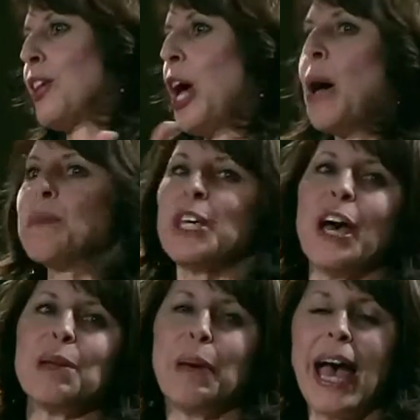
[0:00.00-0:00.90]
come
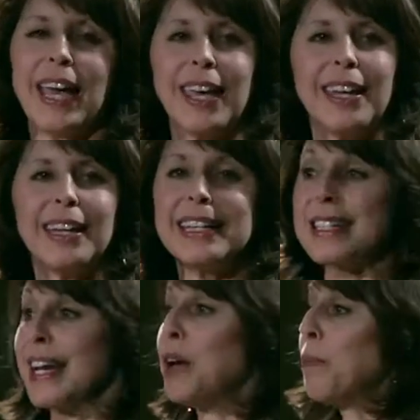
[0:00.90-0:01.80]
to unpack it,
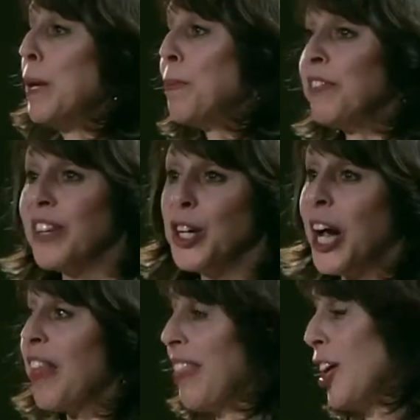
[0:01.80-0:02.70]
is to help people figure
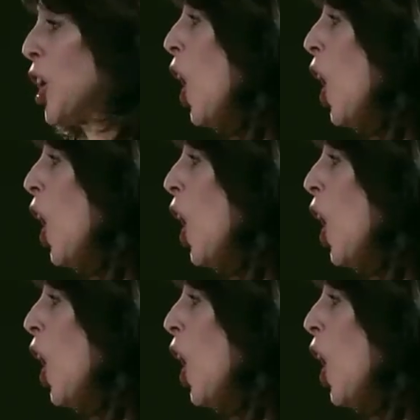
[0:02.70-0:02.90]
out their